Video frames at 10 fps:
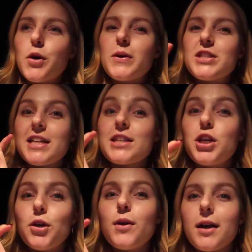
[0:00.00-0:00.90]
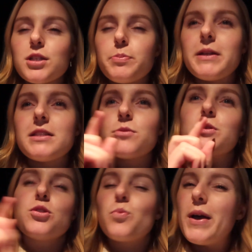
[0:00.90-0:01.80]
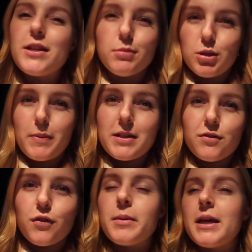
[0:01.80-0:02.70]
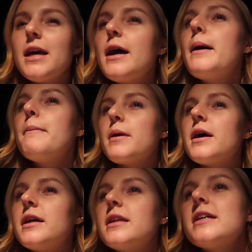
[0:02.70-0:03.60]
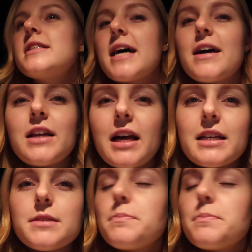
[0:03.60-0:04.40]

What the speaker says: which is like 2 large pieces, which is way too much pizza for me. But Darren likes